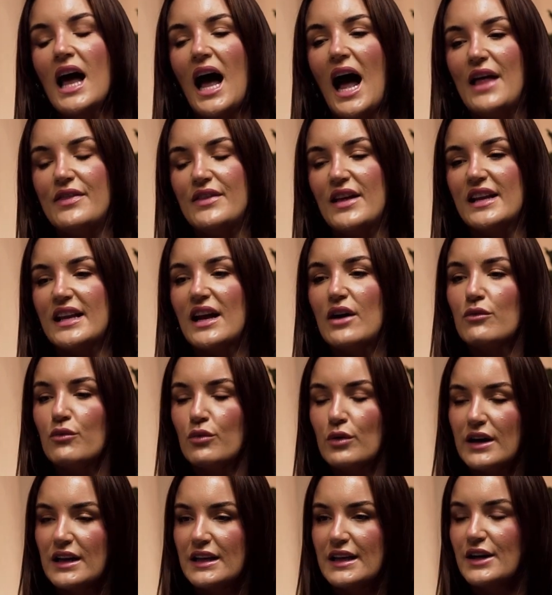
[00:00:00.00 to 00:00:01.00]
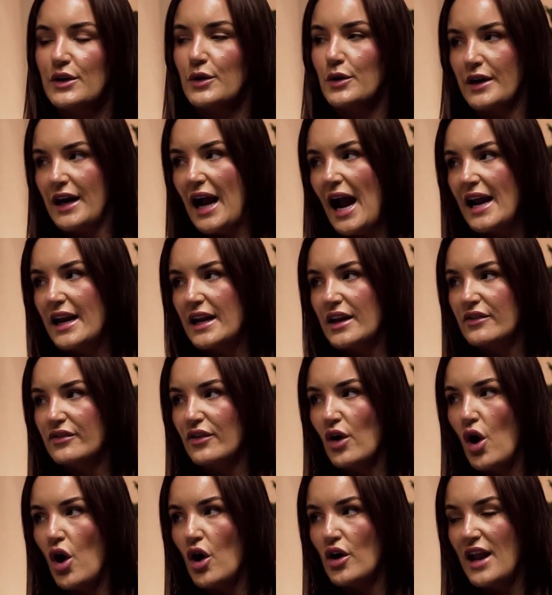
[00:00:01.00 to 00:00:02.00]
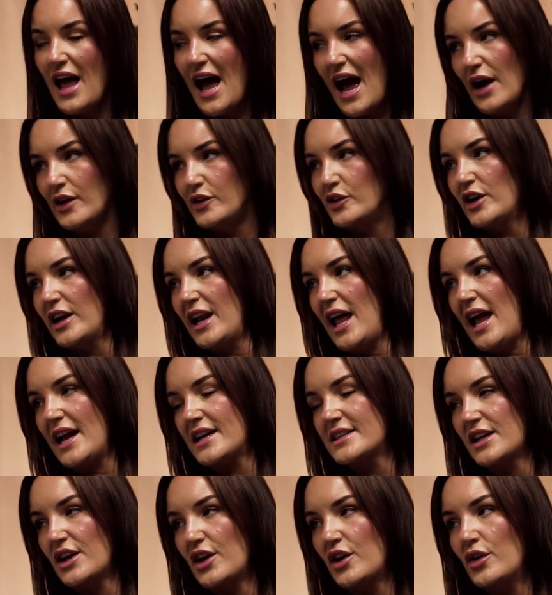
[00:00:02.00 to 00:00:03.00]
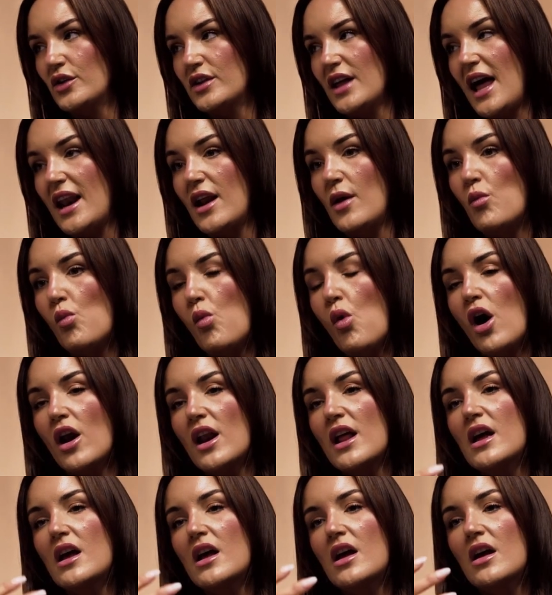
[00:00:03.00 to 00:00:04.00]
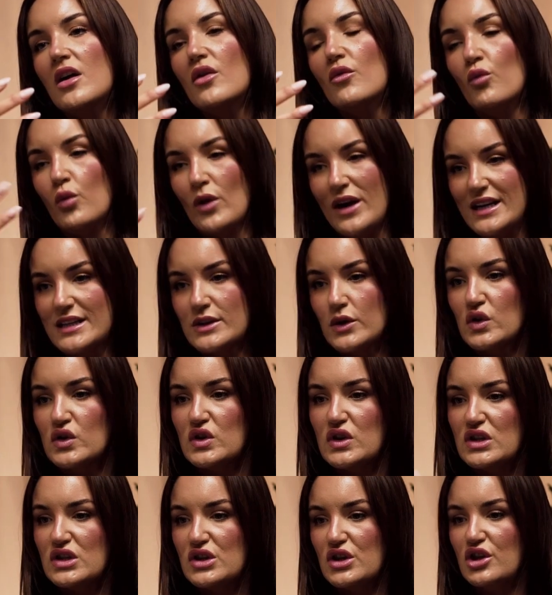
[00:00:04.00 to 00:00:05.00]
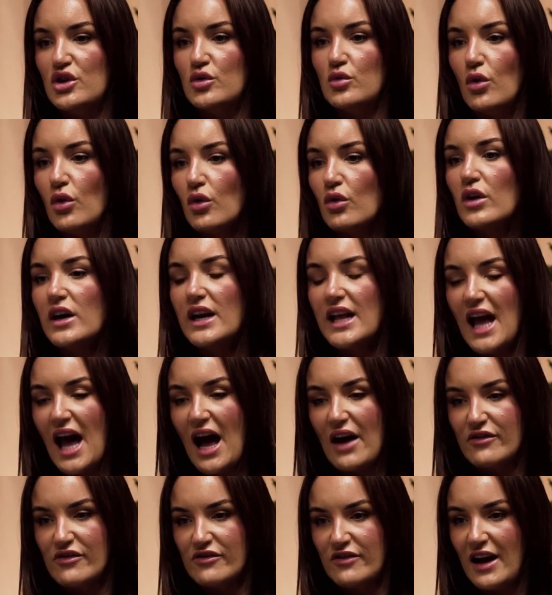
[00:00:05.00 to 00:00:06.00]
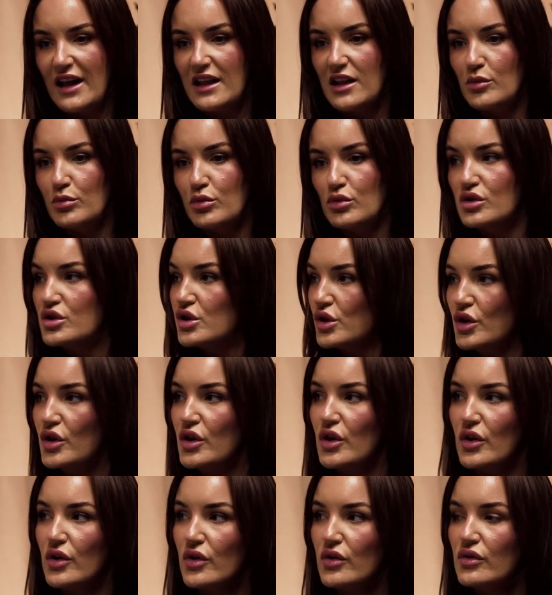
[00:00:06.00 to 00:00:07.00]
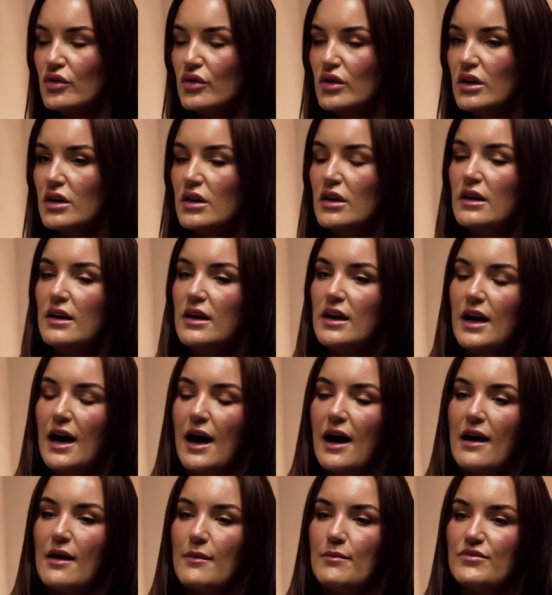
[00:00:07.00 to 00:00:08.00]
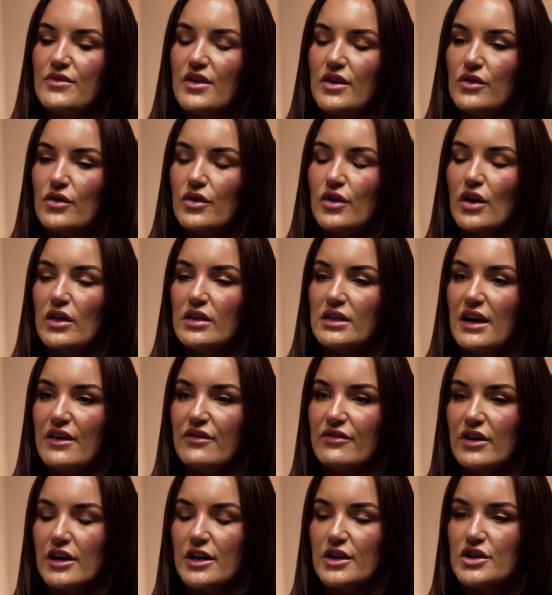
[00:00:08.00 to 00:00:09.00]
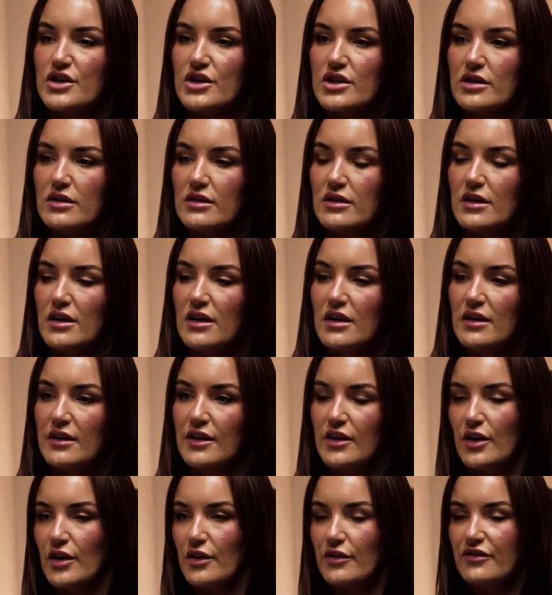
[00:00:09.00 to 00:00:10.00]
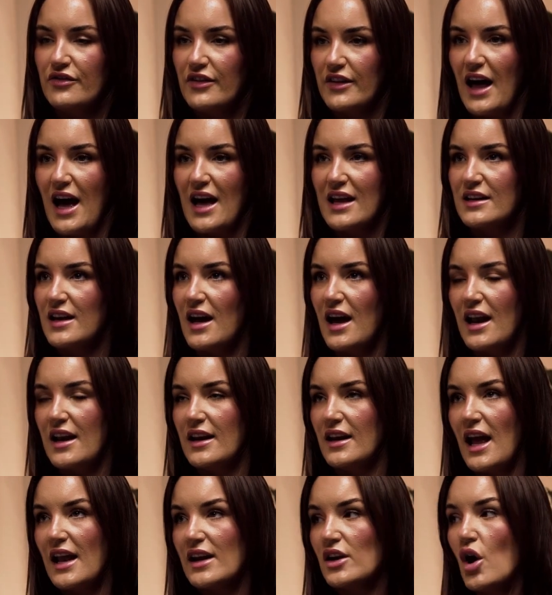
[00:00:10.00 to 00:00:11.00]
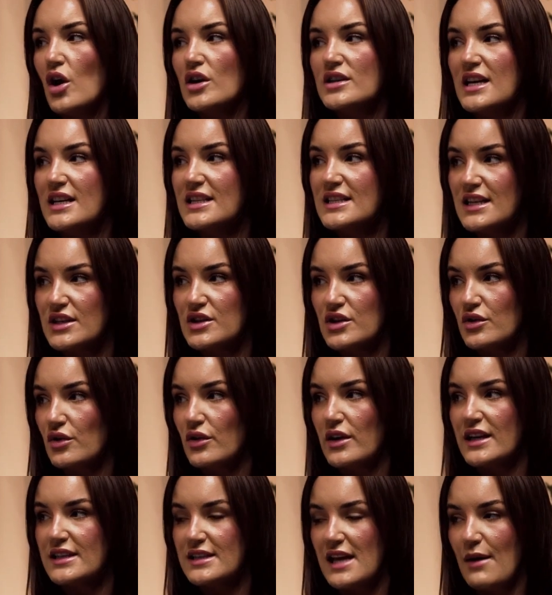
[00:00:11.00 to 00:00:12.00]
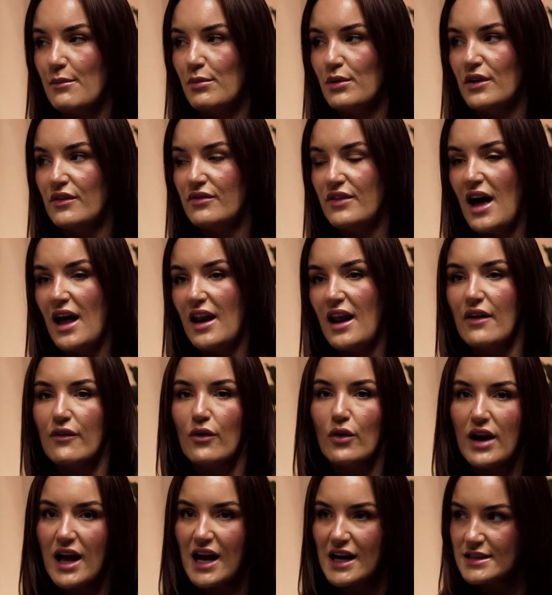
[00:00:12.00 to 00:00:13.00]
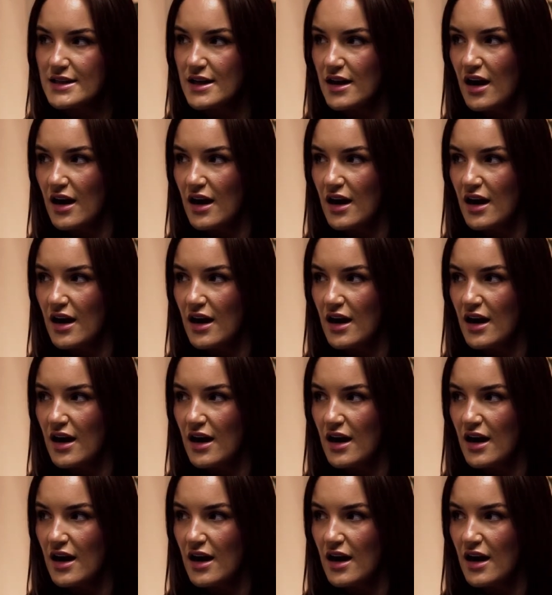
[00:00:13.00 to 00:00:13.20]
and then get really creative on how you're going to execute that and what resources do you already have available to you that you can leverage, you know, for that. And content's such a good example of that. Everyone has an